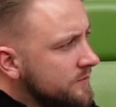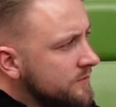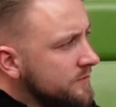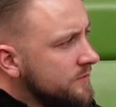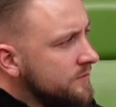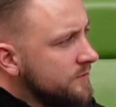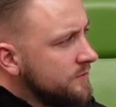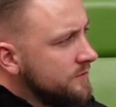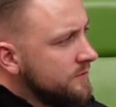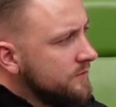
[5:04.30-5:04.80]

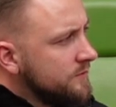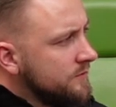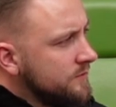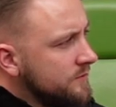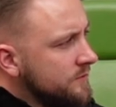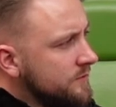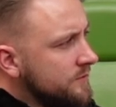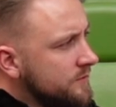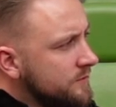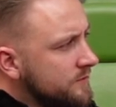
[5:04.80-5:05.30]

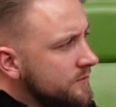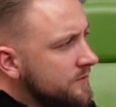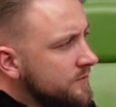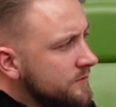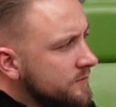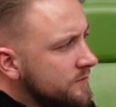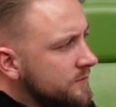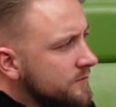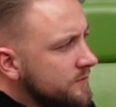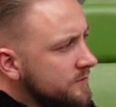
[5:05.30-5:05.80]

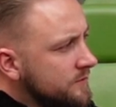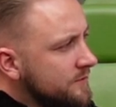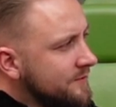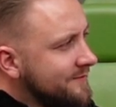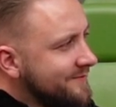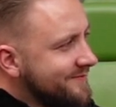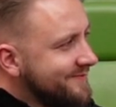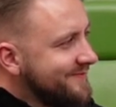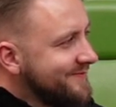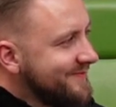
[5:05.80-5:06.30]

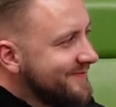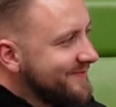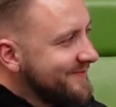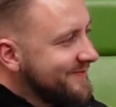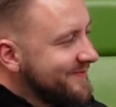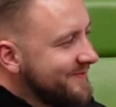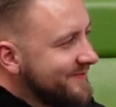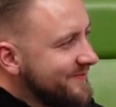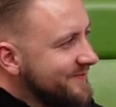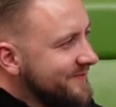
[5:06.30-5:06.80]

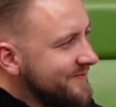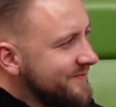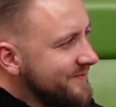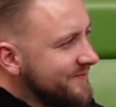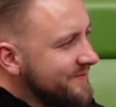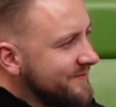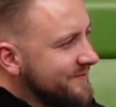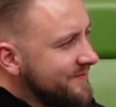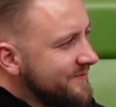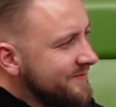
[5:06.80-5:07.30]

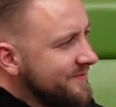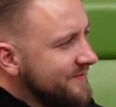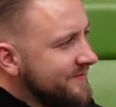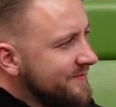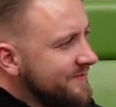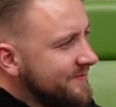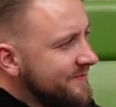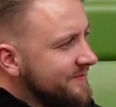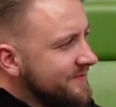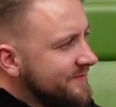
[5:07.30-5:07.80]

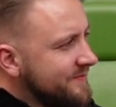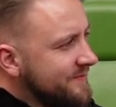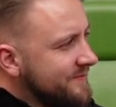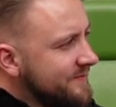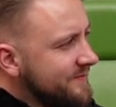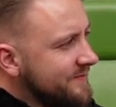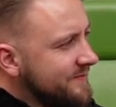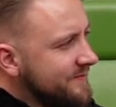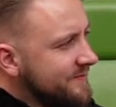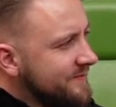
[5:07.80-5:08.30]

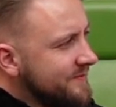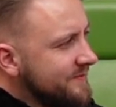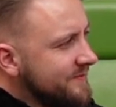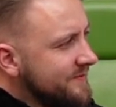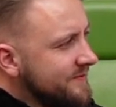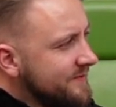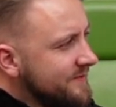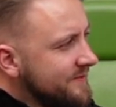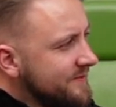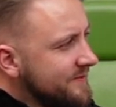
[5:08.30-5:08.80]

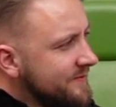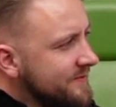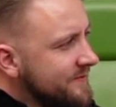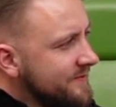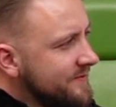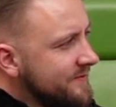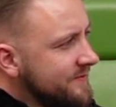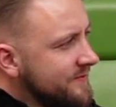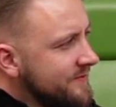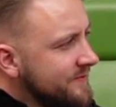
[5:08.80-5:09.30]

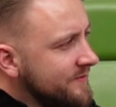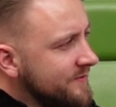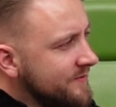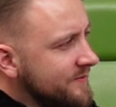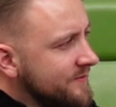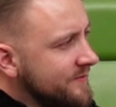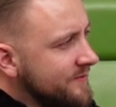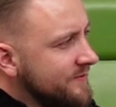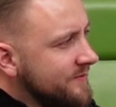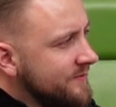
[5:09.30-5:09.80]

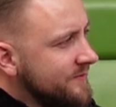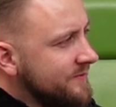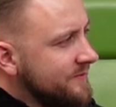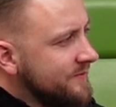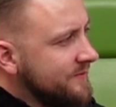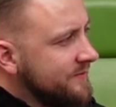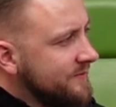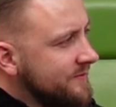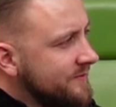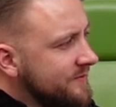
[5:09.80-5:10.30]

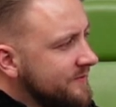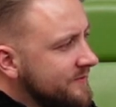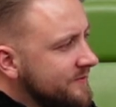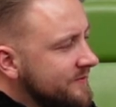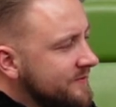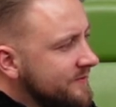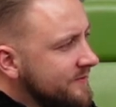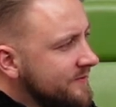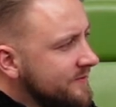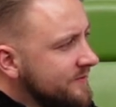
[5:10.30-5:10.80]

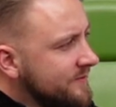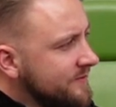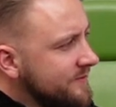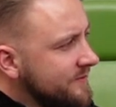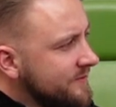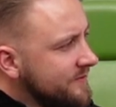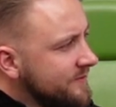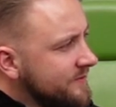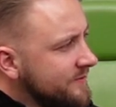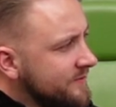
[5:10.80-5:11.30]

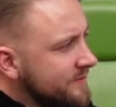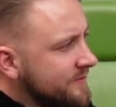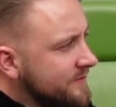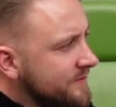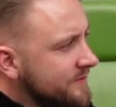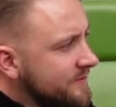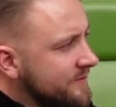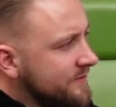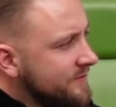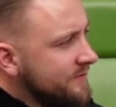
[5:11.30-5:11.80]

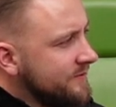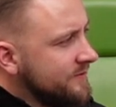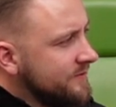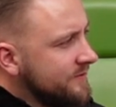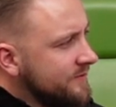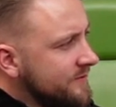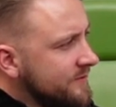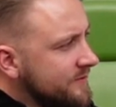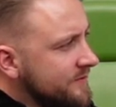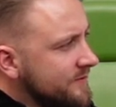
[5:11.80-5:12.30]
(silent)